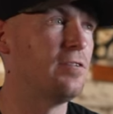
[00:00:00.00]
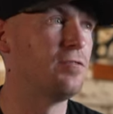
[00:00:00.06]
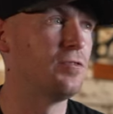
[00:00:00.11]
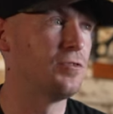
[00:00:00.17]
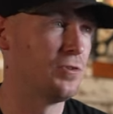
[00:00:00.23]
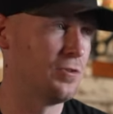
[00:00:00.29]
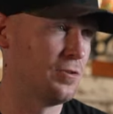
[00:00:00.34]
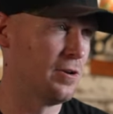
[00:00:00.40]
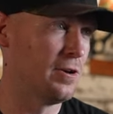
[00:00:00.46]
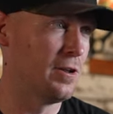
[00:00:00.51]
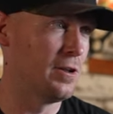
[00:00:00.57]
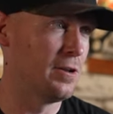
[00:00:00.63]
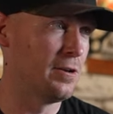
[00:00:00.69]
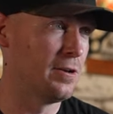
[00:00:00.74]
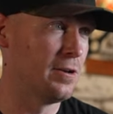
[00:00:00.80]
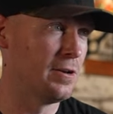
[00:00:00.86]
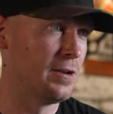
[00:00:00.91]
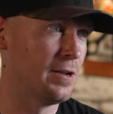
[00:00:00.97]
you for tuning
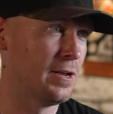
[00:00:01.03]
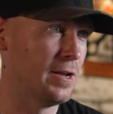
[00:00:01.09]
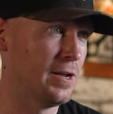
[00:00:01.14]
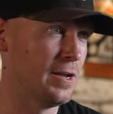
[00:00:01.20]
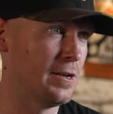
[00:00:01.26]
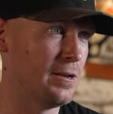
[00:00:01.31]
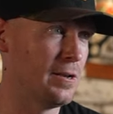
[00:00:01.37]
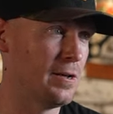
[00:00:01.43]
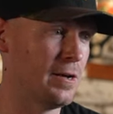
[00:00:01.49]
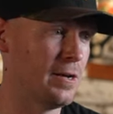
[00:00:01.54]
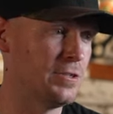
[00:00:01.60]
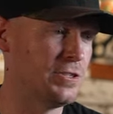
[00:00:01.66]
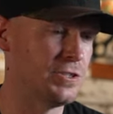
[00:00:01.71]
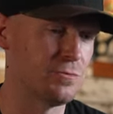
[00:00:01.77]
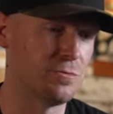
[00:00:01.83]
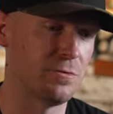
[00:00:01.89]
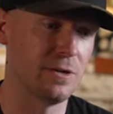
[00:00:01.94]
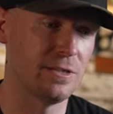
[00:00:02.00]
in, and I
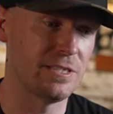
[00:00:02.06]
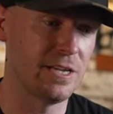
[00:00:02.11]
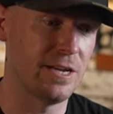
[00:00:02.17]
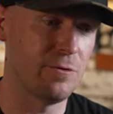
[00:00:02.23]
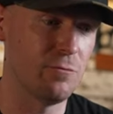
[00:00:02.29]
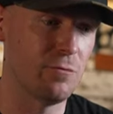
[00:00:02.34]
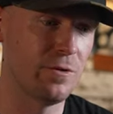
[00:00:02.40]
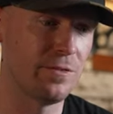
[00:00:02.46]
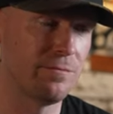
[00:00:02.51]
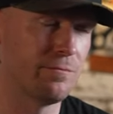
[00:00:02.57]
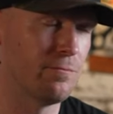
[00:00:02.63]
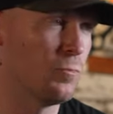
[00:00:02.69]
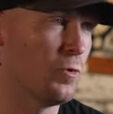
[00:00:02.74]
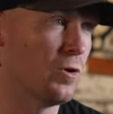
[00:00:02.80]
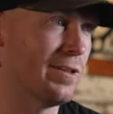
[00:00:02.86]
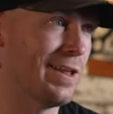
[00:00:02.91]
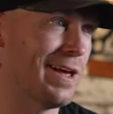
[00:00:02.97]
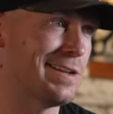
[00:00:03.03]
just want to say one
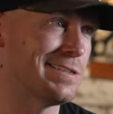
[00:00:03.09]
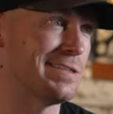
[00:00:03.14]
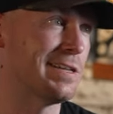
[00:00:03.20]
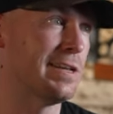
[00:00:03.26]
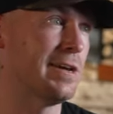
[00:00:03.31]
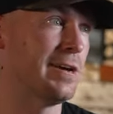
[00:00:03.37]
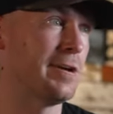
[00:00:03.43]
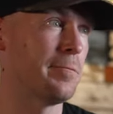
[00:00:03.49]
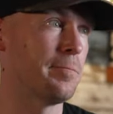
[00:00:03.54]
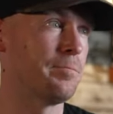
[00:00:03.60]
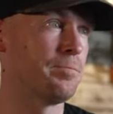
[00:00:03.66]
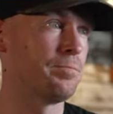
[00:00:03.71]
last thing.